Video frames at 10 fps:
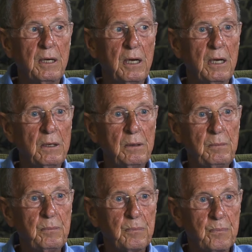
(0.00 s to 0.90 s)

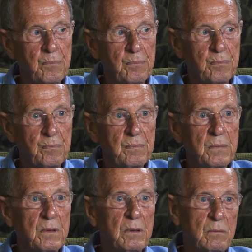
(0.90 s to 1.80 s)

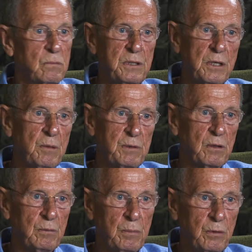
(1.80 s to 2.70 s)
It was an
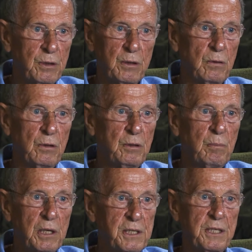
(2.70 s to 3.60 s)
absolute miracle and a
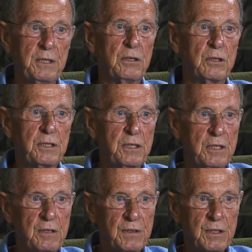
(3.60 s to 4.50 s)
blessing that I didn't
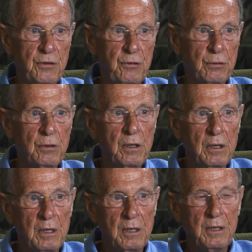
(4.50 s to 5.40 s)
have to go through it.
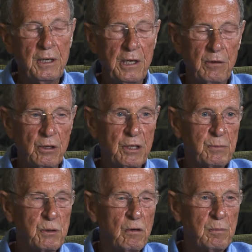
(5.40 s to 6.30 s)
Here I am
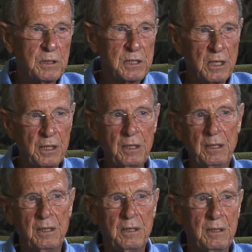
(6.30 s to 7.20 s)
12 months later,
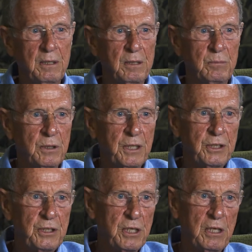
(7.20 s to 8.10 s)
and my
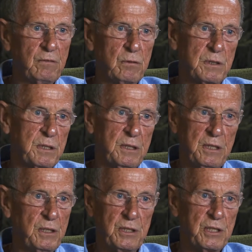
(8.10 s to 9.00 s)
energy levels
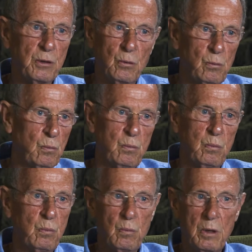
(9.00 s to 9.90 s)
are still
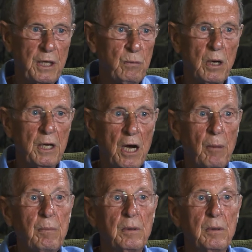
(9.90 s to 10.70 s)
way, way up.